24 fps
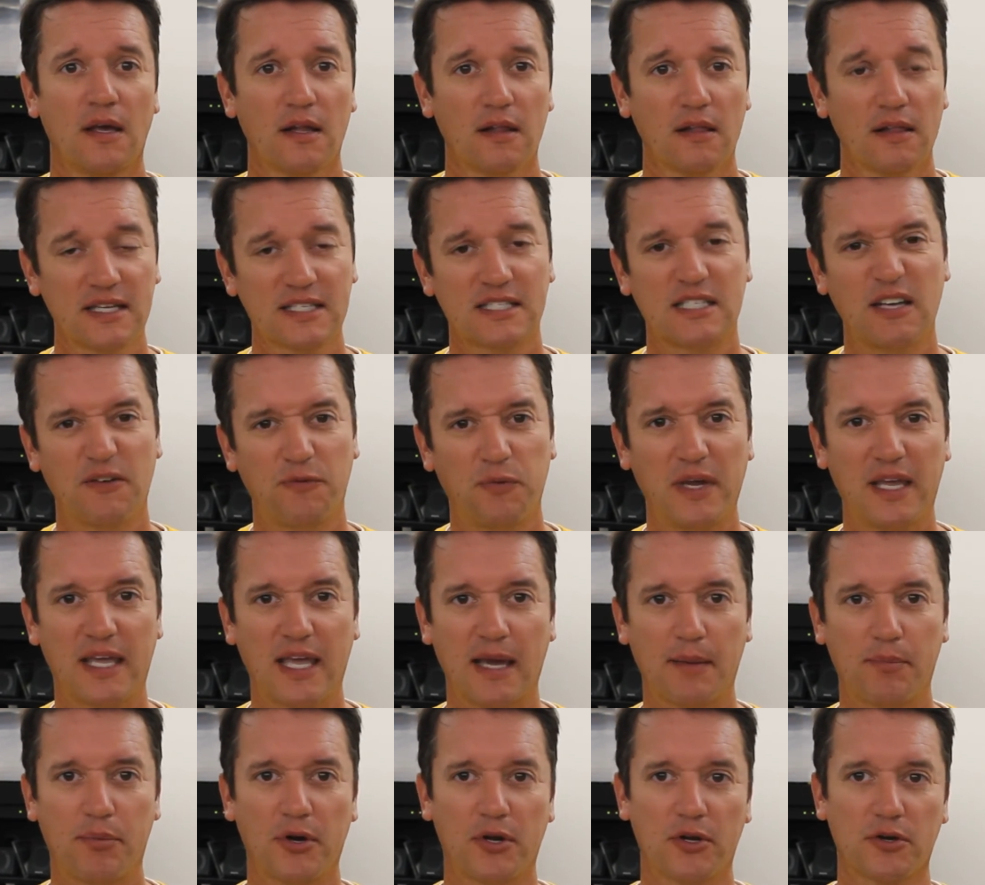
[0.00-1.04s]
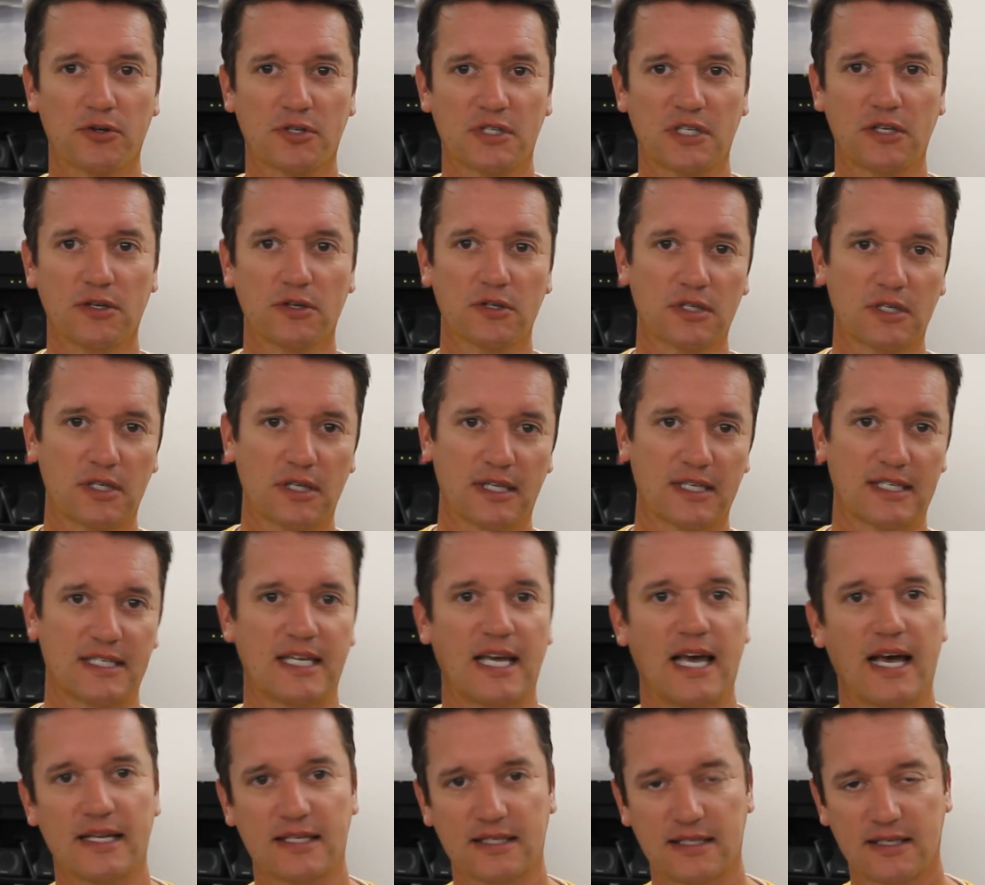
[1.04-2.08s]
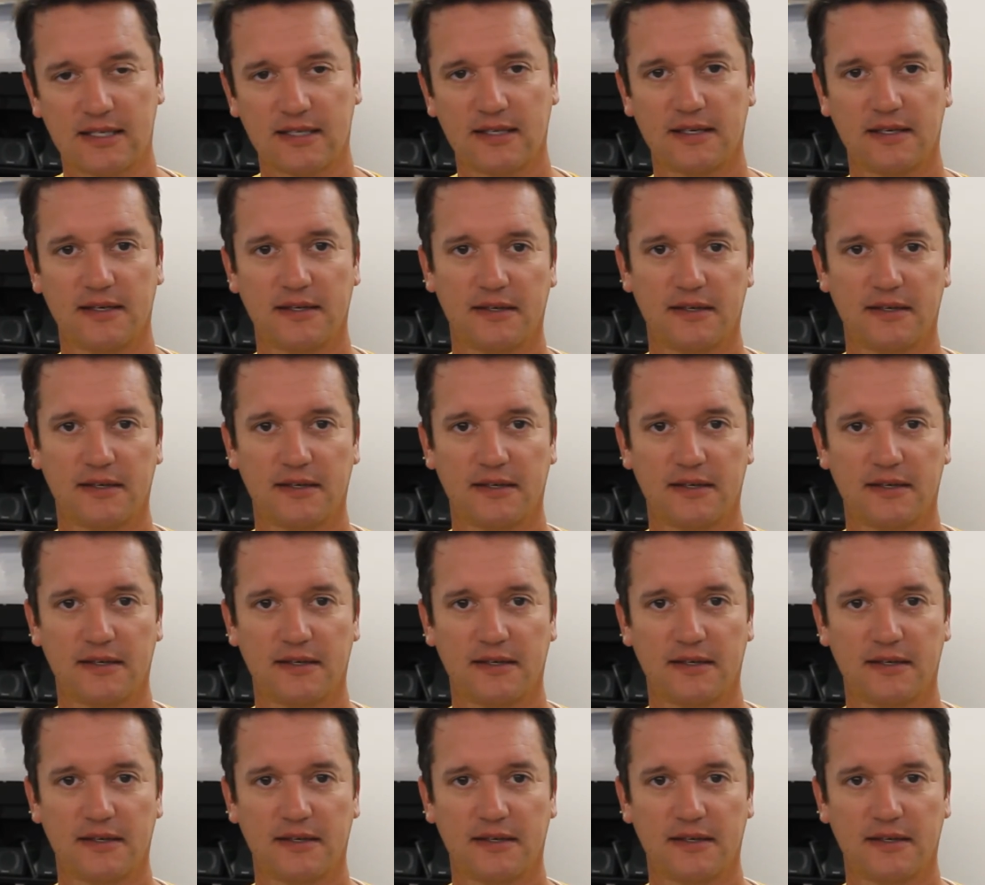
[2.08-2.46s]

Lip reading: Let's see if we can't put your skills to the test.